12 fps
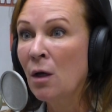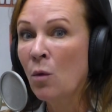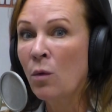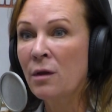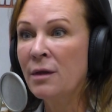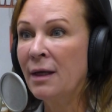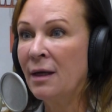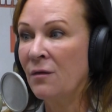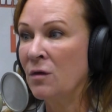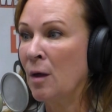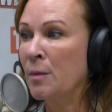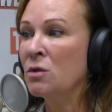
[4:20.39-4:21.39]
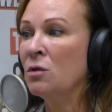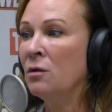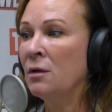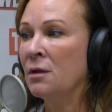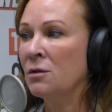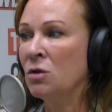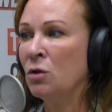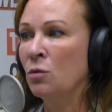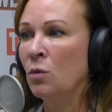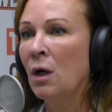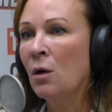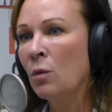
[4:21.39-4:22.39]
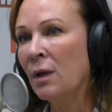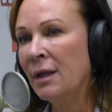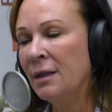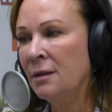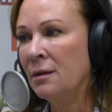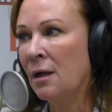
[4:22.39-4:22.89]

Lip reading: where they have the opportunity to really